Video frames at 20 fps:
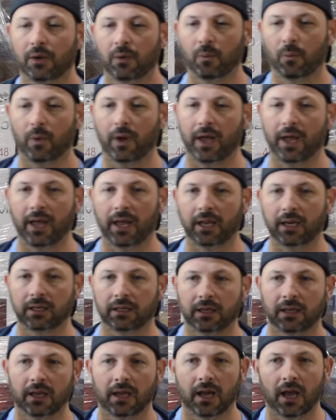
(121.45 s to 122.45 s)

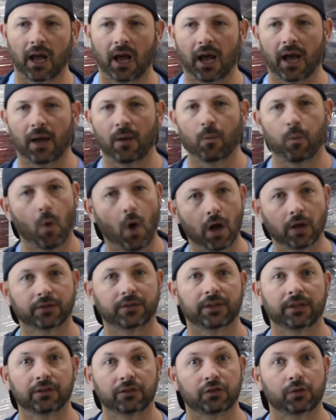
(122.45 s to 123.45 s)
when I
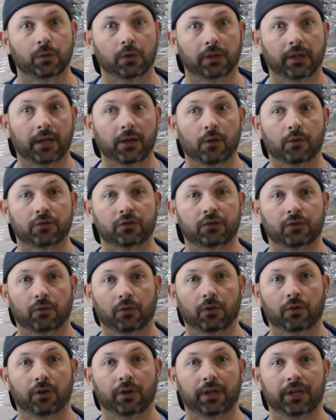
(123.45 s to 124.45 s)
walked into a Lego
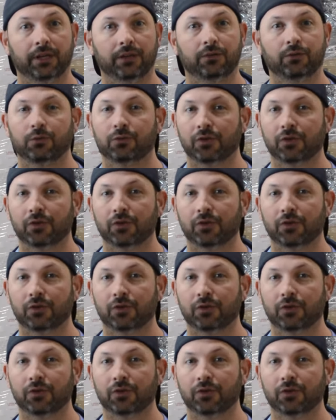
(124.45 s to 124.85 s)
store in New